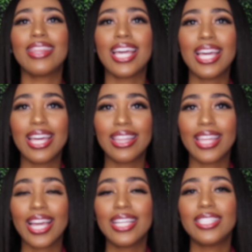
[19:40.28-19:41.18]
that,
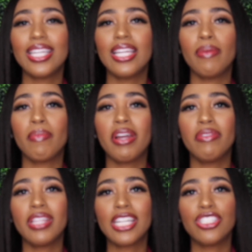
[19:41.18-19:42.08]
like I said, my
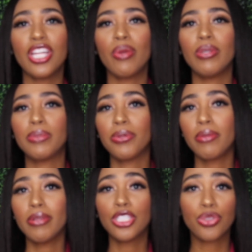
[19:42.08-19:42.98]
relaxer day was
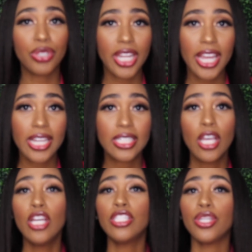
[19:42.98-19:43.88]
pretty much 3 days.
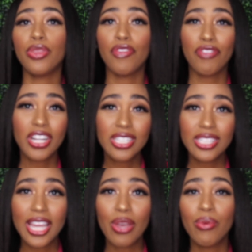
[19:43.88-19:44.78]
So the
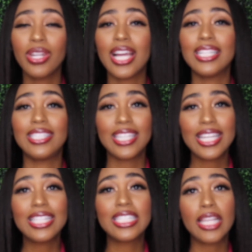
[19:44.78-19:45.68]
first day when I
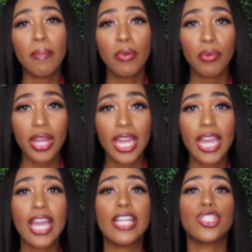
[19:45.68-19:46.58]
did
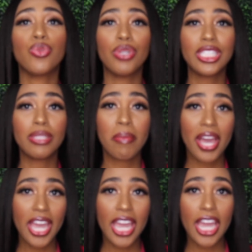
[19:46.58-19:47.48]
separate and twist my
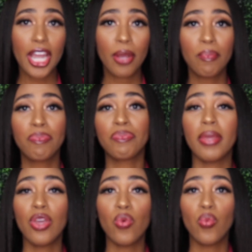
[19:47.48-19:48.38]
hair,
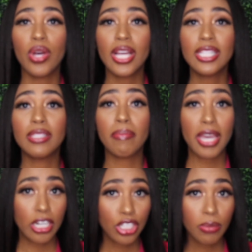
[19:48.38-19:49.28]
it was
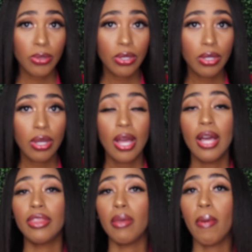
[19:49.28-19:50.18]
manageable.
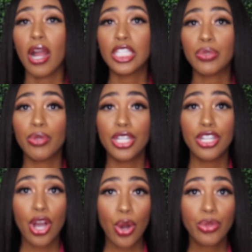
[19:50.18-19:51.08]
The parts were
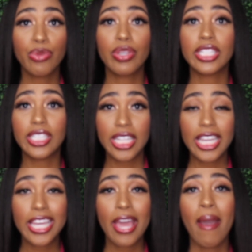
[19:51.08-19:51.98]
known, you could
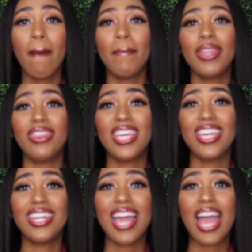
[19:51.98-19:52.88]
see it. But
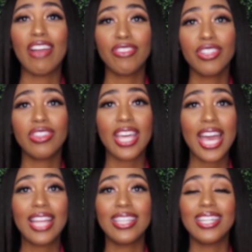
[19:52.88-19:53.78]
then after
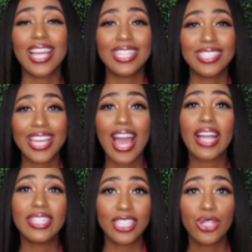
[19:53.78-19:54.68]
that, the next day
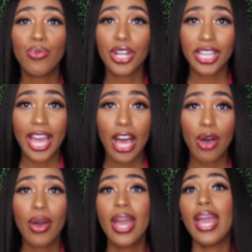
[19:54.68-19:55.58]
I did work
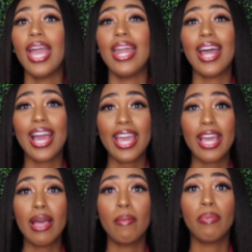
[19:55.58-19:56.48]
out, and I
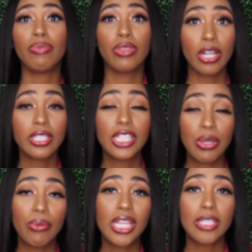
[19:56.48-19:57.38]
am
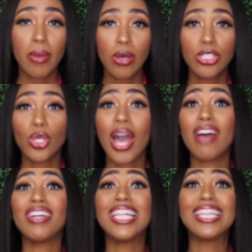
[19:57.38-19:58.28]
13 weeks post, so I
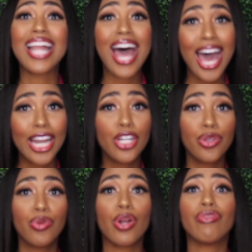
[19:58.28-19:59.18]
have a lot of
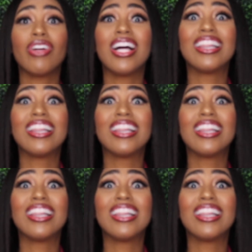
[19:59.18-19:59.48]
new growth,